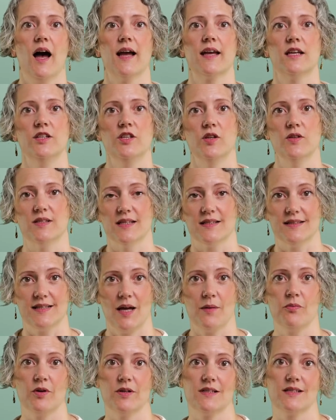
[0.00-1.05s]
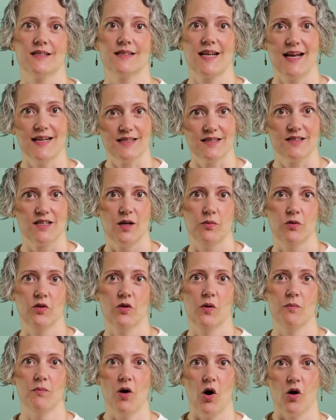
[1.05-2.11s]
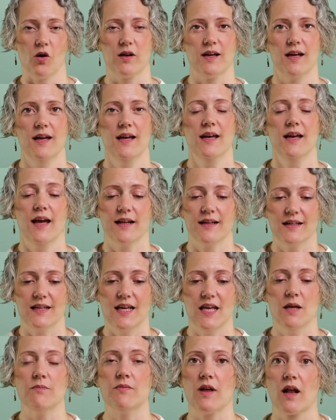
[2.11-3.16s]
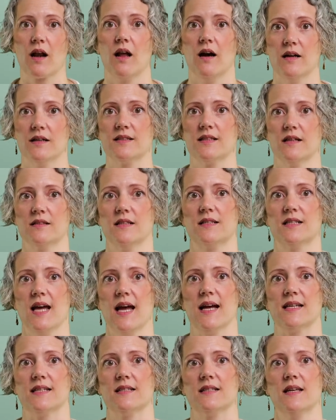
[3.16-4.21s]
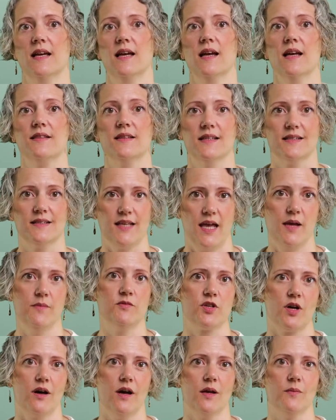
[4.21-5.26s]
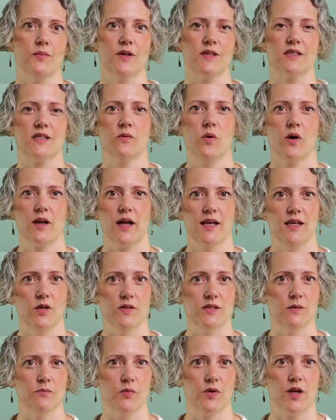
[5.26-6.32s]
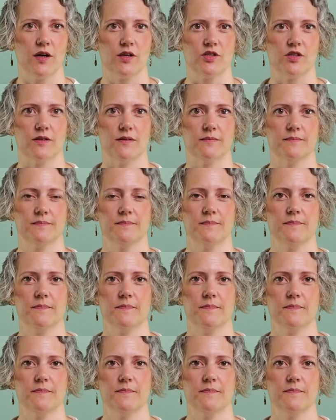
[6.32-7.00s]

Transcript: I can use a separate test double or mock and keep the class under test the same type as the one I use in production.